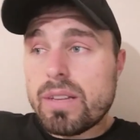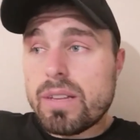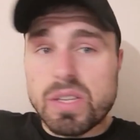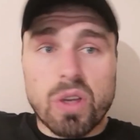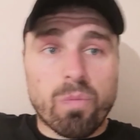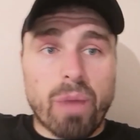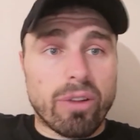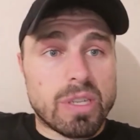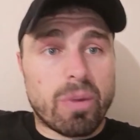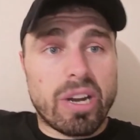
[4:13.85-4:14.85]
It's a soft
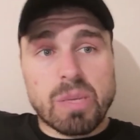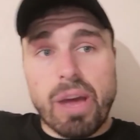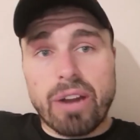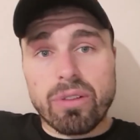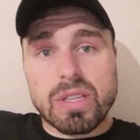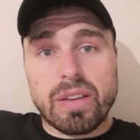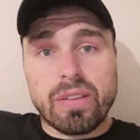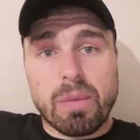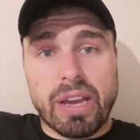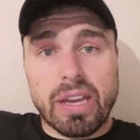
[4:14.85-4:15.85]
penalty, but it is a penalty.
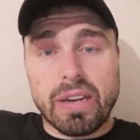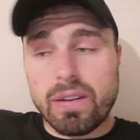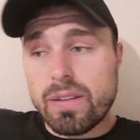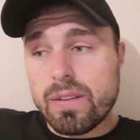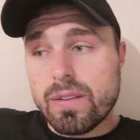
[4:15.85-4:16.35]
You're making